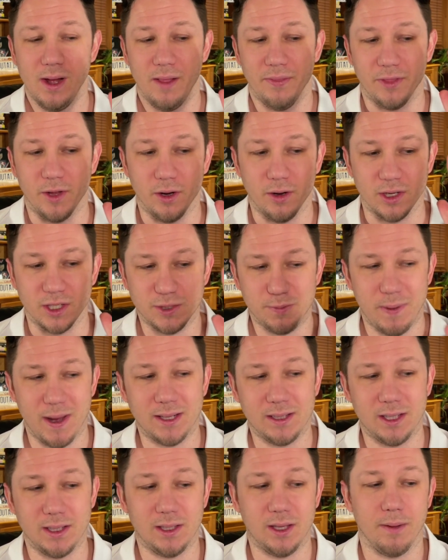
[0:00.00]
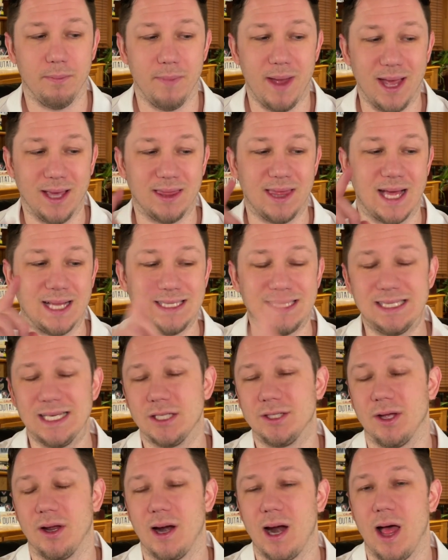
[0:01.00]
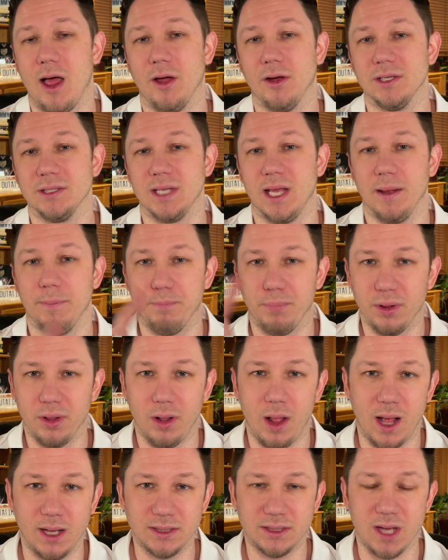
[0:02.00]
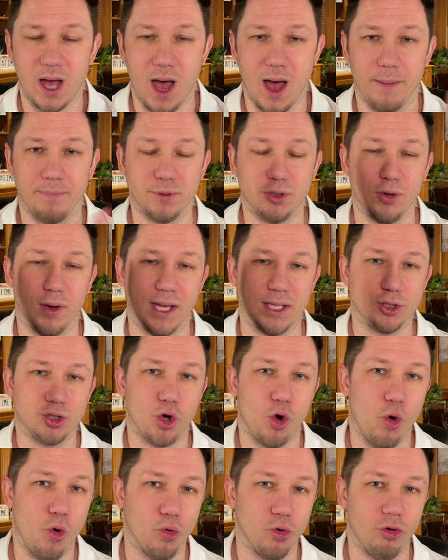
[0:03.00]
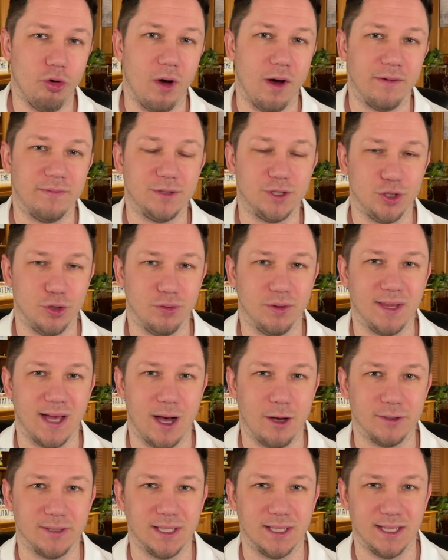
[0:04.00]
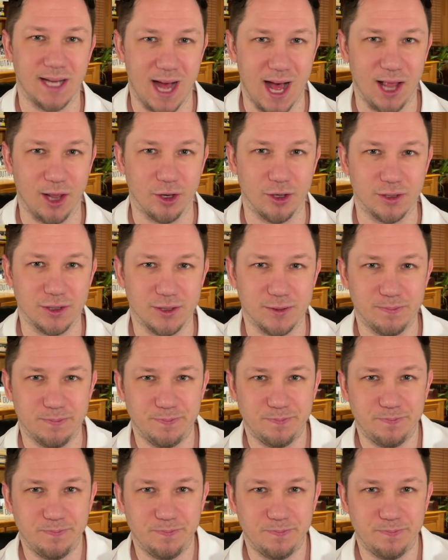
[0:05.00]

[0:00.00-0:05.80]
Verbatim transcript: They're expected to make that $600 plus up to a total of $2,000.